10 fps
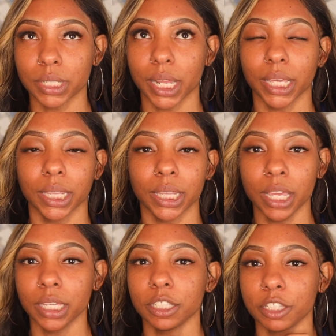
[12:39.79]
Like,
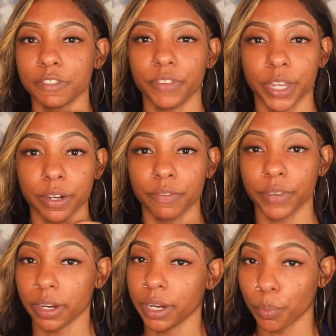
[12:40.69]
that is very,
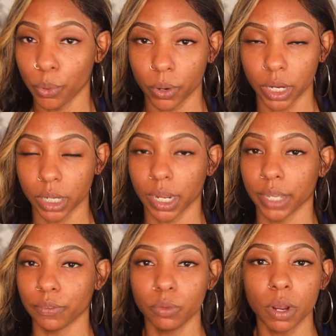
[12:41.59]
very important. Like,
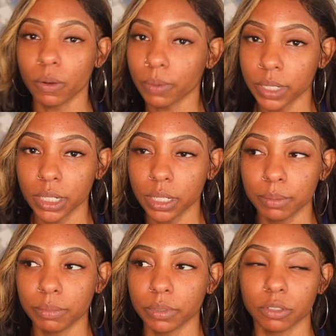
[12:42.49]
if you don't read
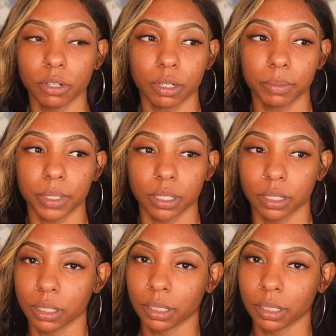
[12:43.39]
them, you're gonna be,